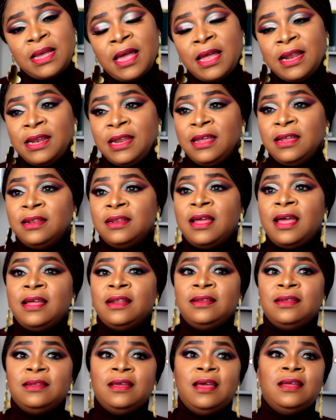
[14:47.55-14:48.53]
And then
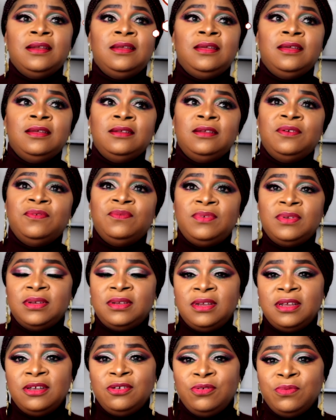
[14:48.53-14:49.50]
at the end of the
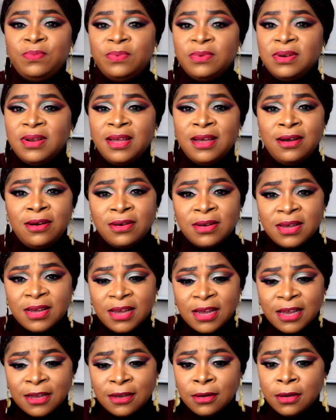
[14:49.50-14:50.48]
day, you'd be like,
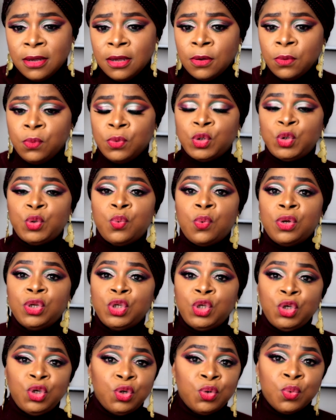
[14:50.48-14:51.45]
okay, which one
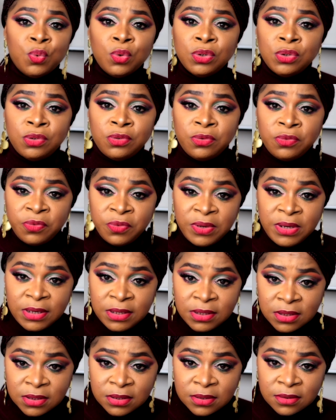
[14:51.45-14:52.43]
do you want to
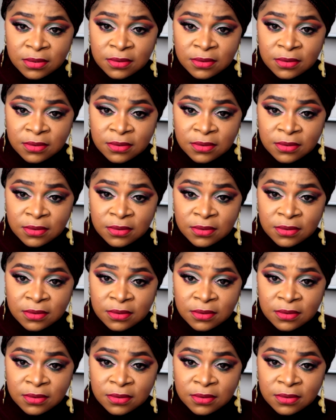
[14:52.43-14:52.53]
read?